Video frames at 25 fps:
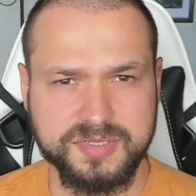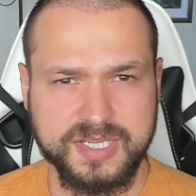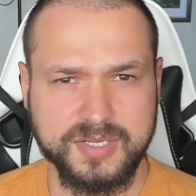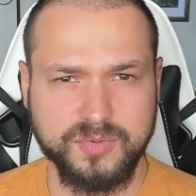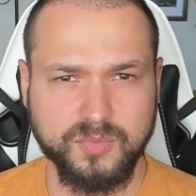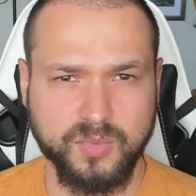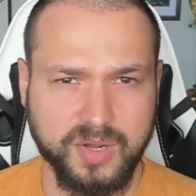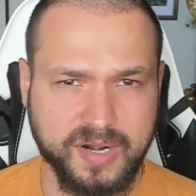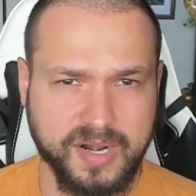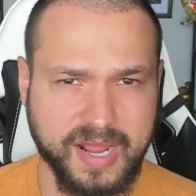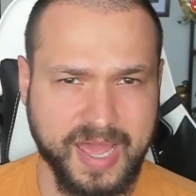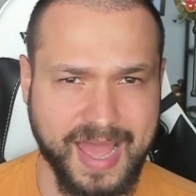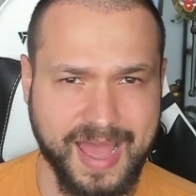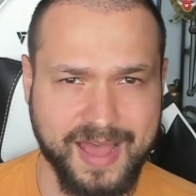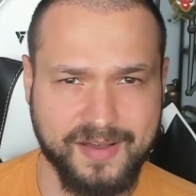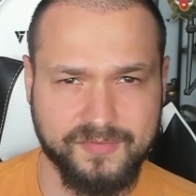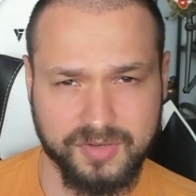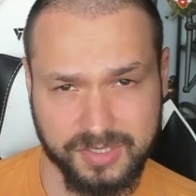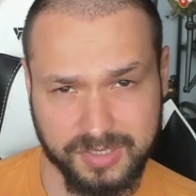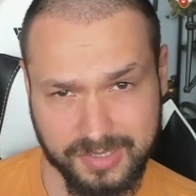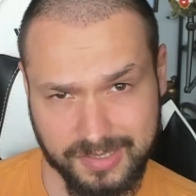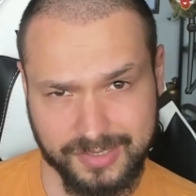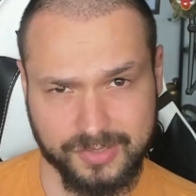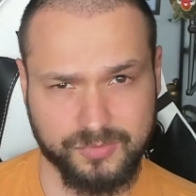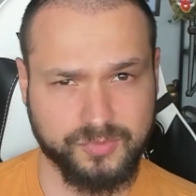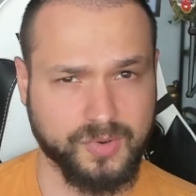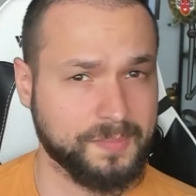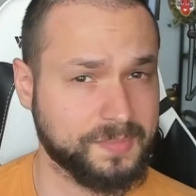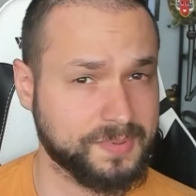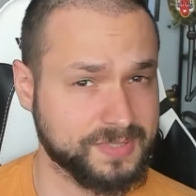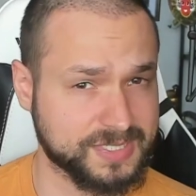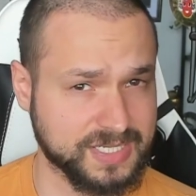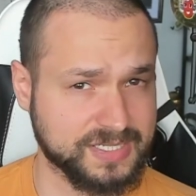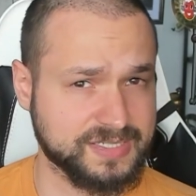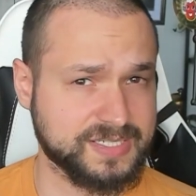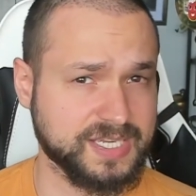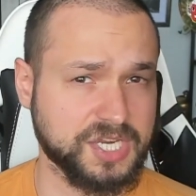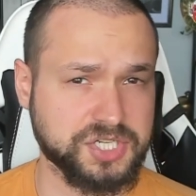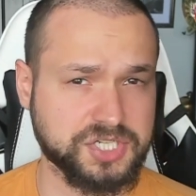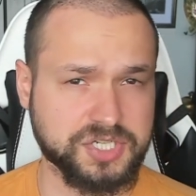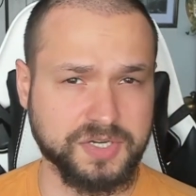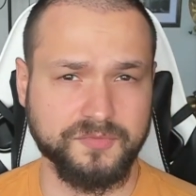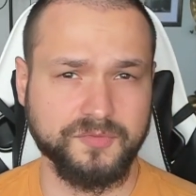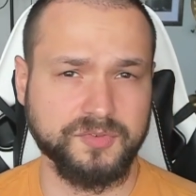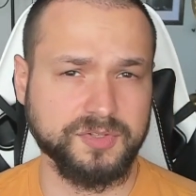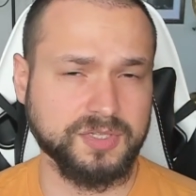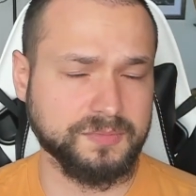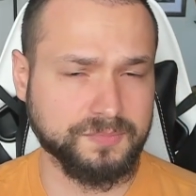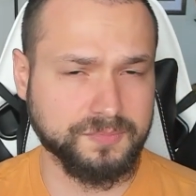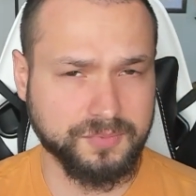They want to have a good representation
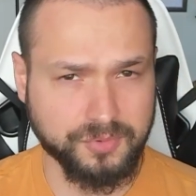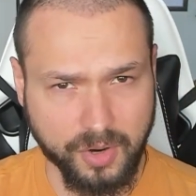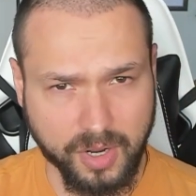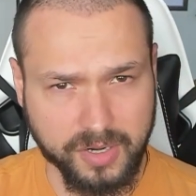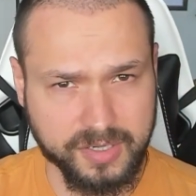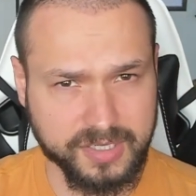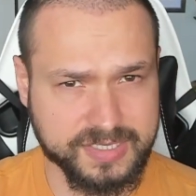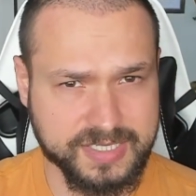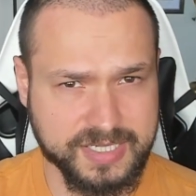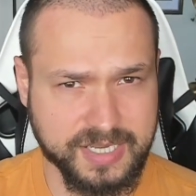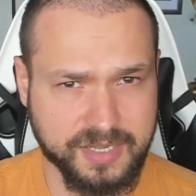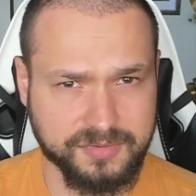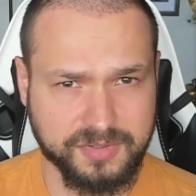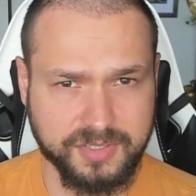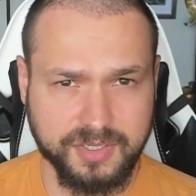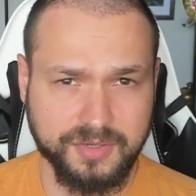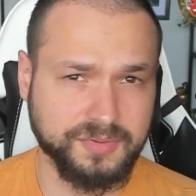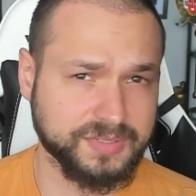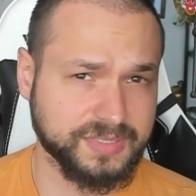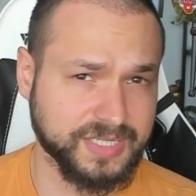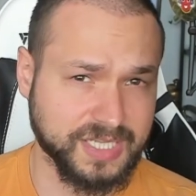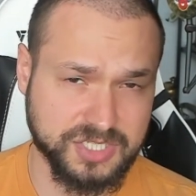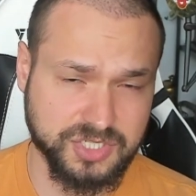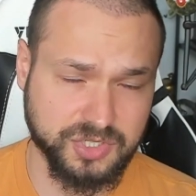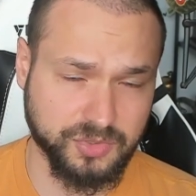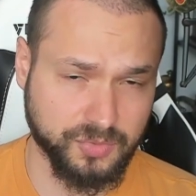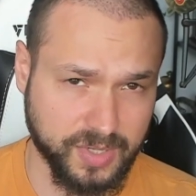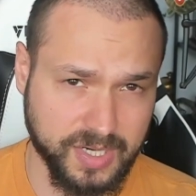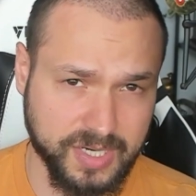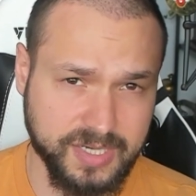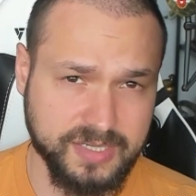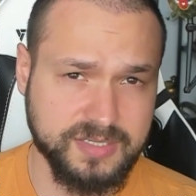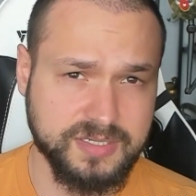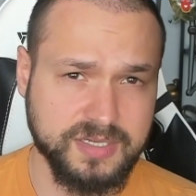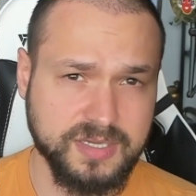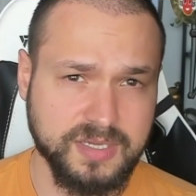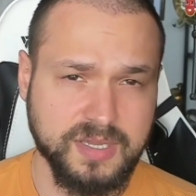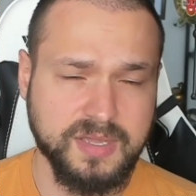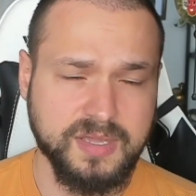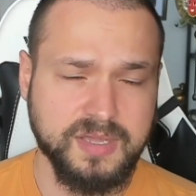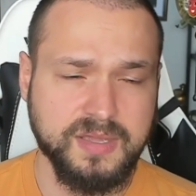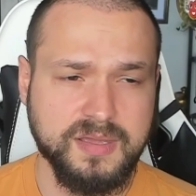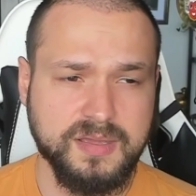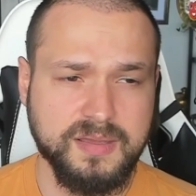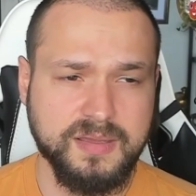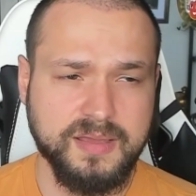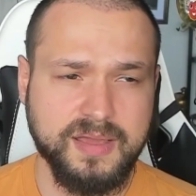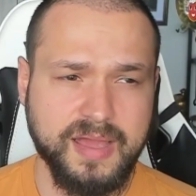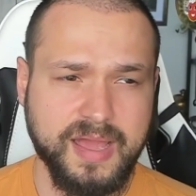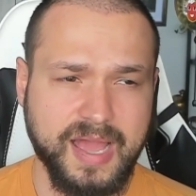for their product out there, and that's great.
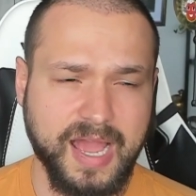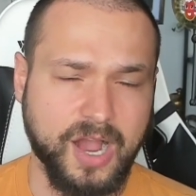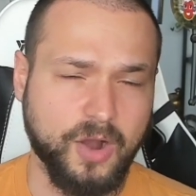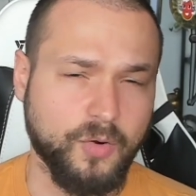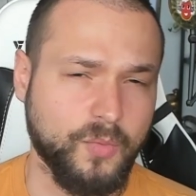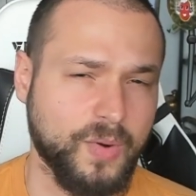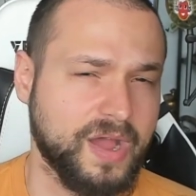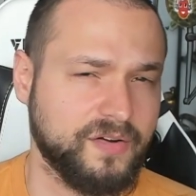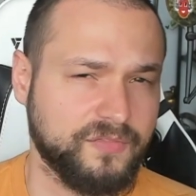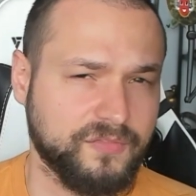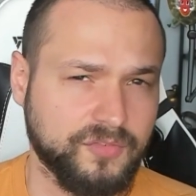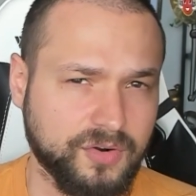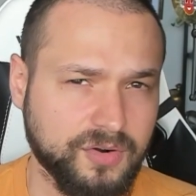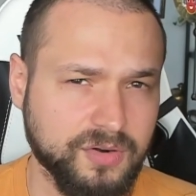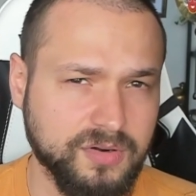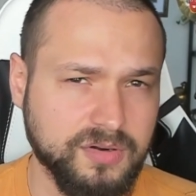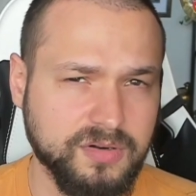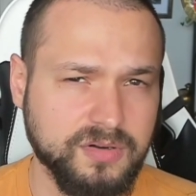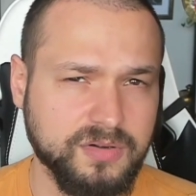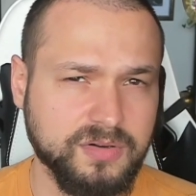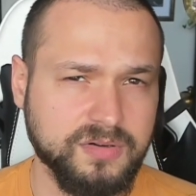However,